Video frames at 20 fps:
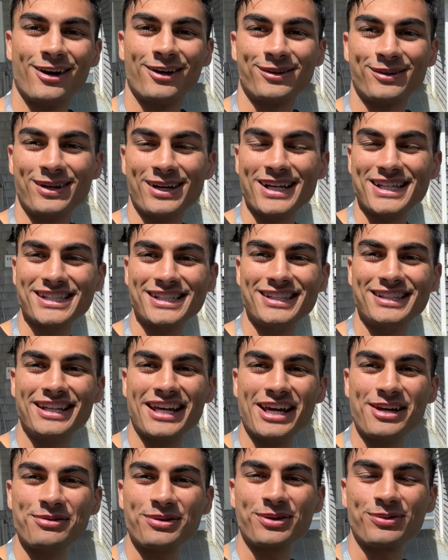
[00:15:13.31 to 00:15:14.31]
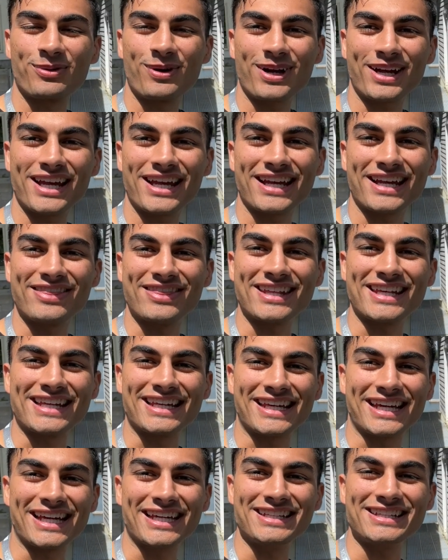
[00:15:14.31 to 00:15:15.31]
Alright, today we're working in the
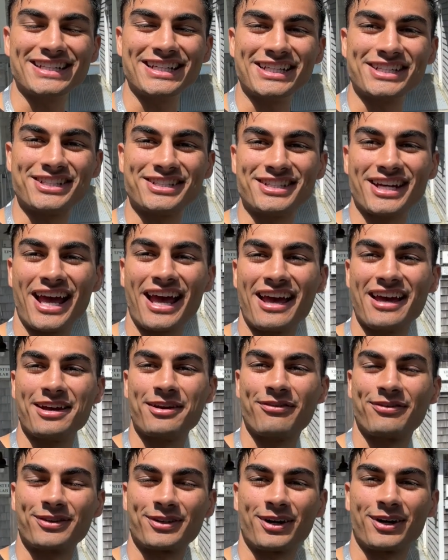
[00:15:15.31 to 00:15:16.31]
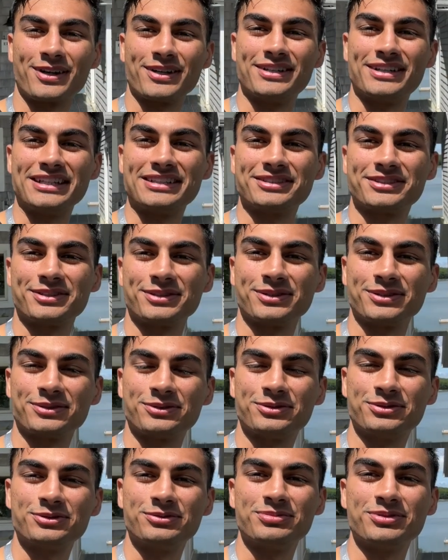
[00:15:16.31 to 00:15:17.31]
kidney shed for our distal
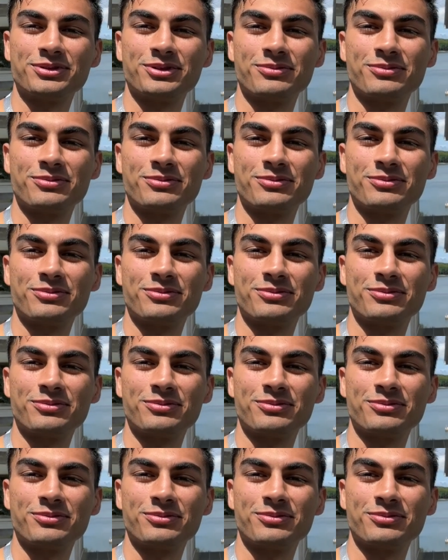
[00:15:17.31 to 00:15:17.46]
tubule